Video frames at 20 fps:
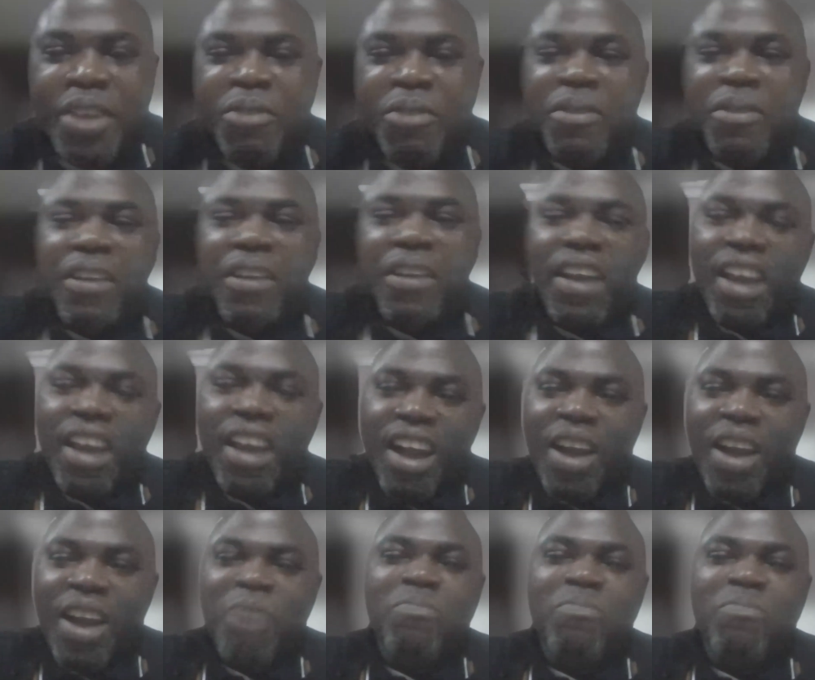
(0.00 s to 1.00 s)
you.
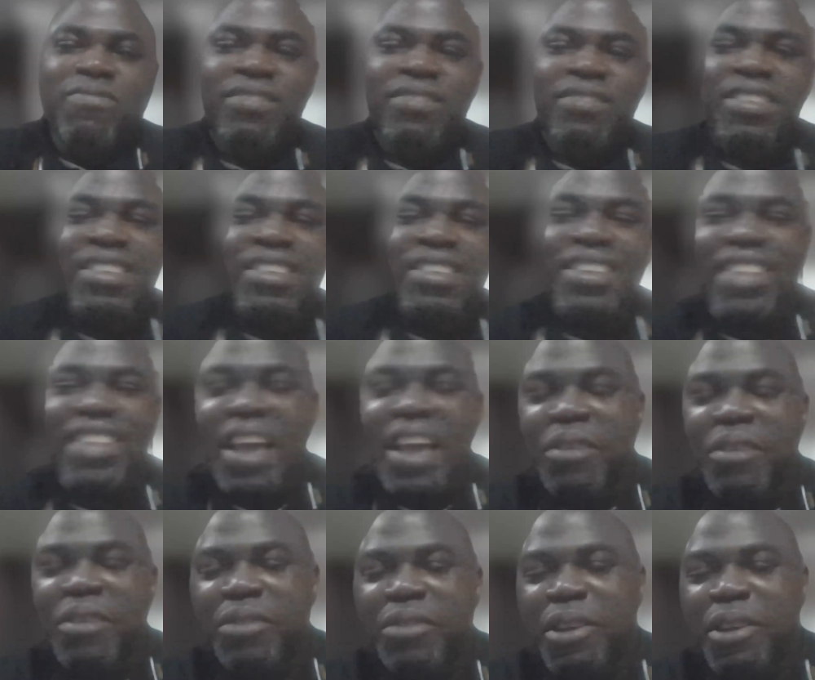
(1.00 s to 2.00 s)
Um,
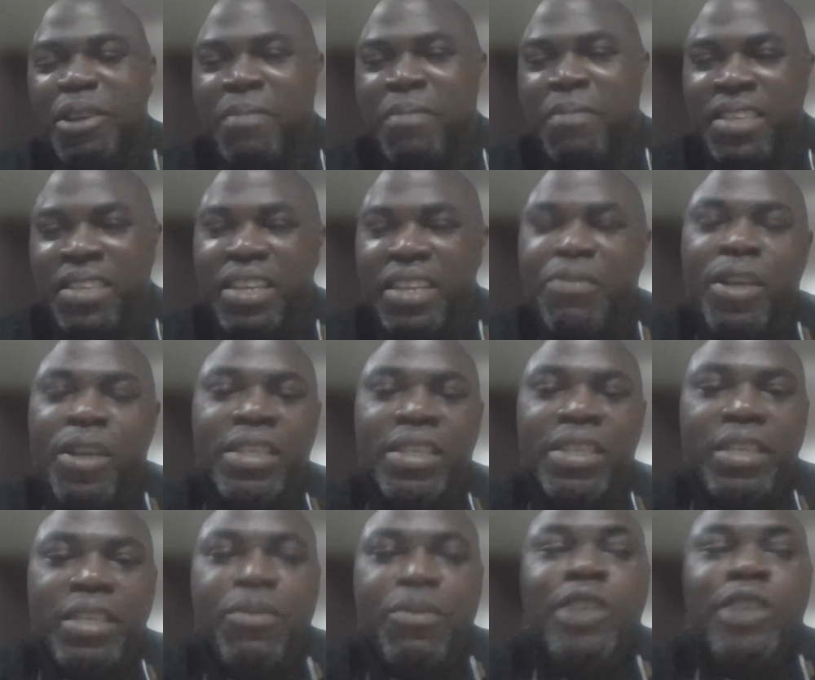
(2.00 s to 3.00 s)
thank you, Tom. The first
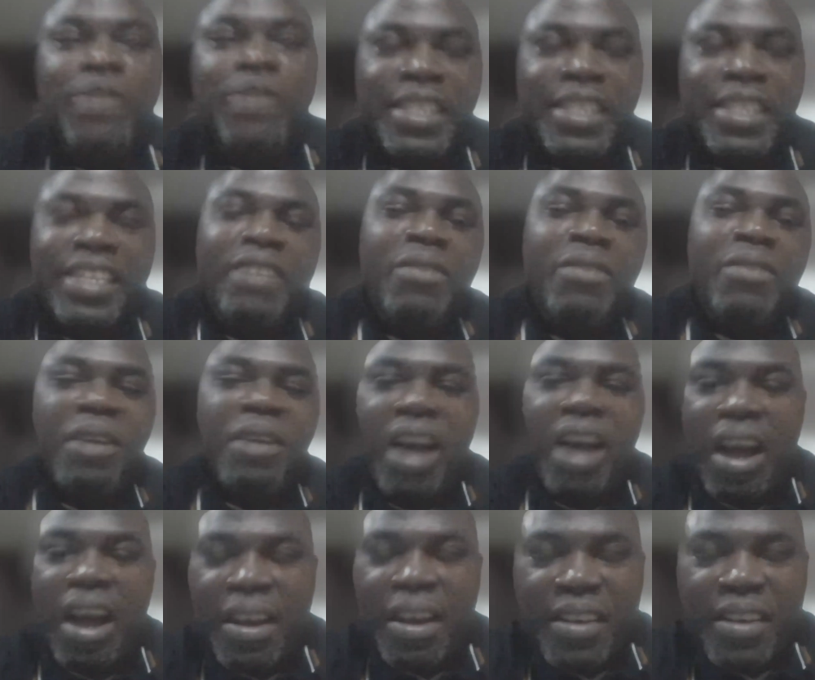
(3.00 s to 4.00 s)
the first reason
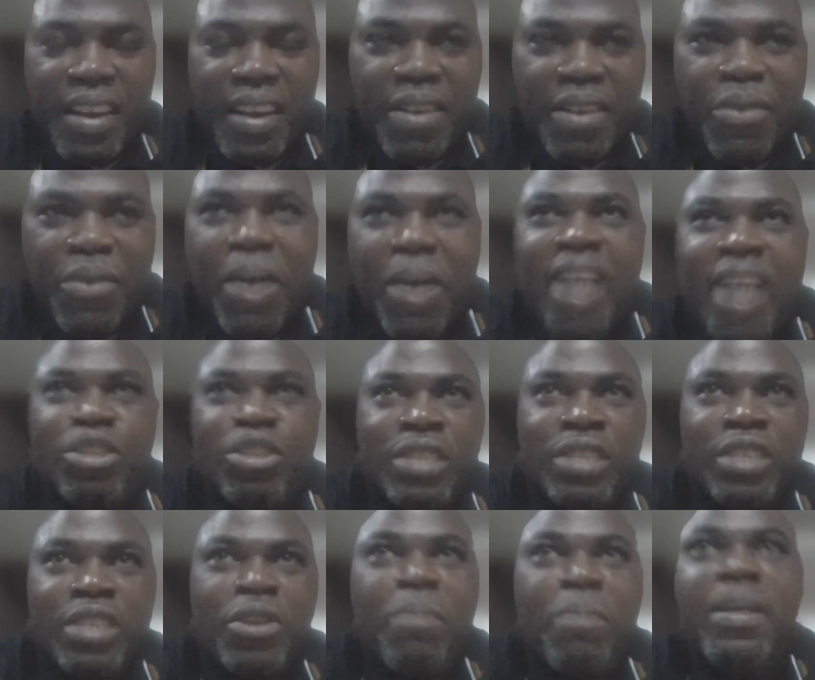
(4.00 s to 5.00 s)
uh, why I choose
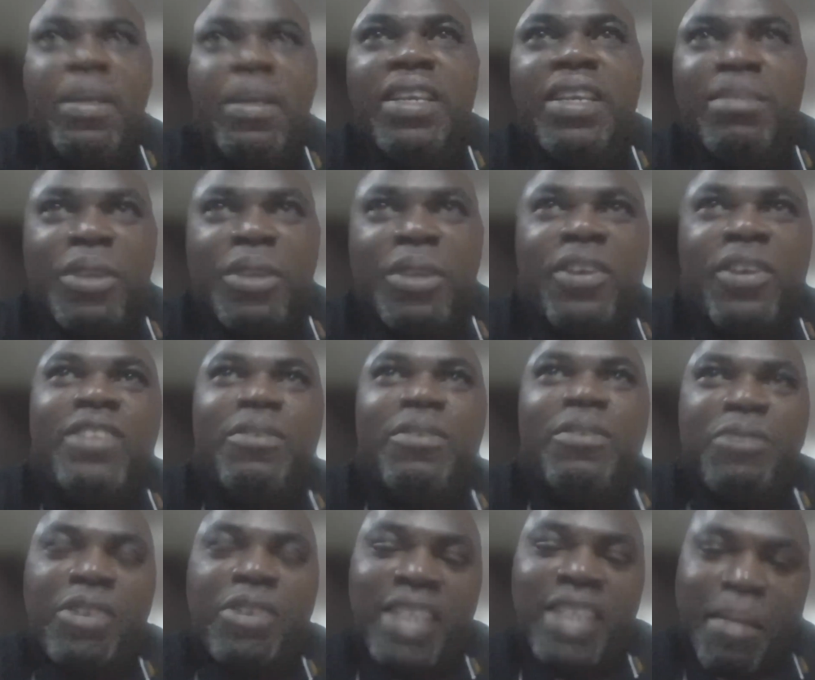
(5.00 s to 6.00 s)
the topic is because,
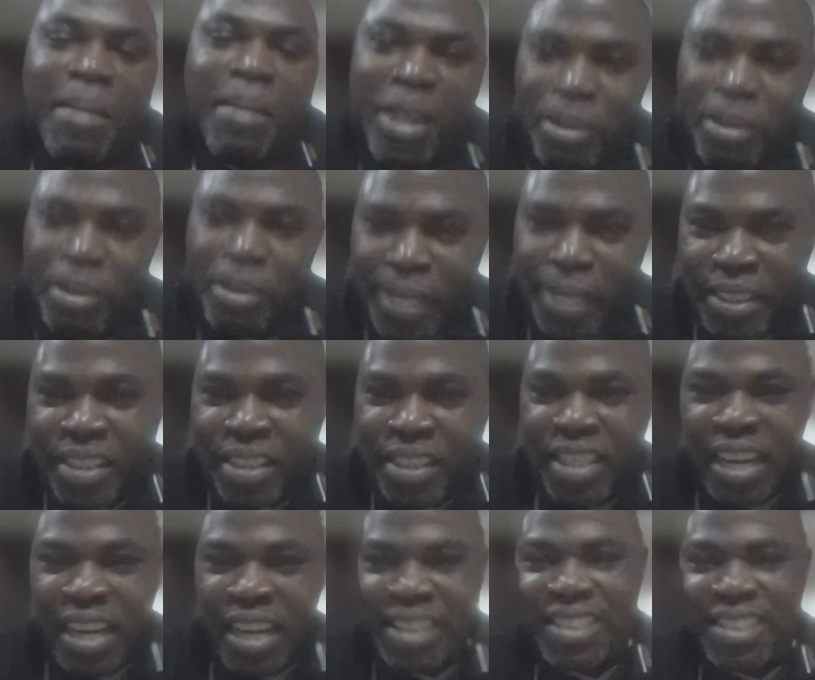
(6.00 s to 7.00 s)
of course, I'm an
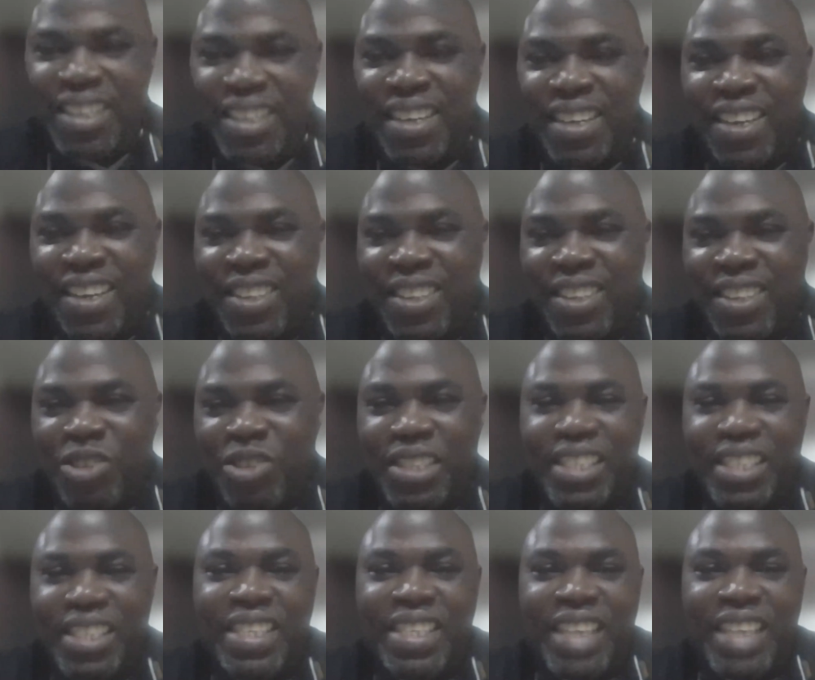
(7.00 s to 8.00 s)
obstetrician, so
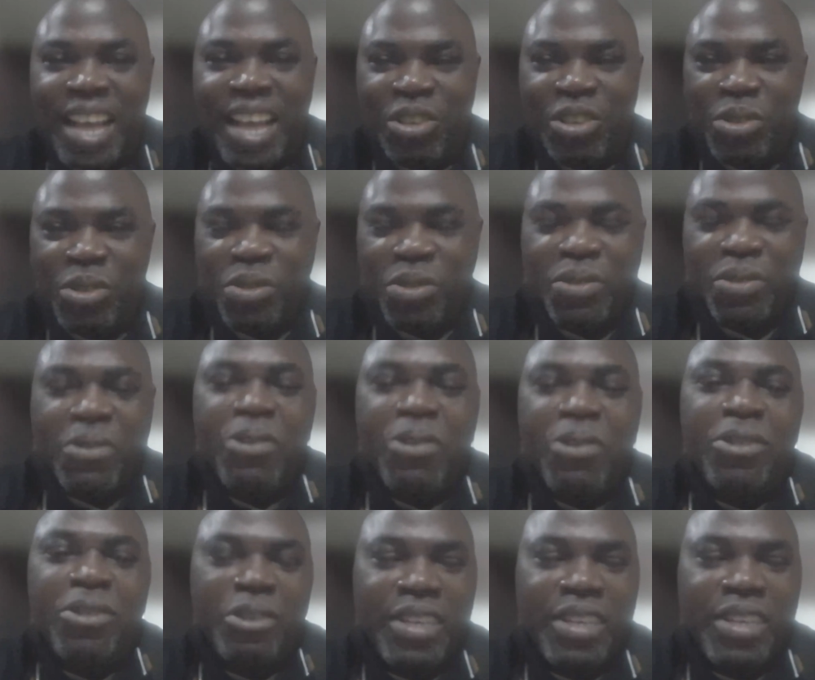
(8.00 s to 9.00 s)
it's easier to
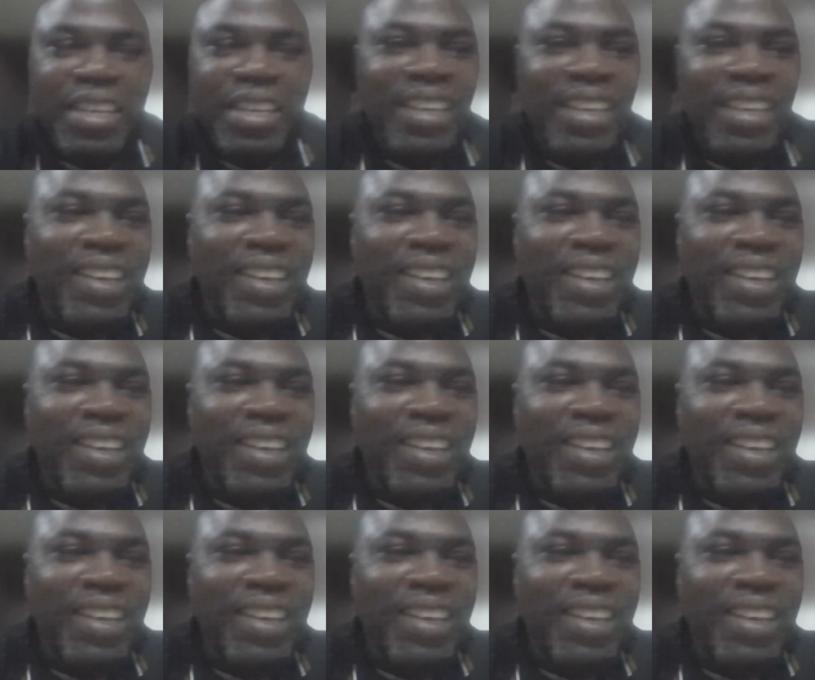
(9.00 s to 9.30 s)
go to the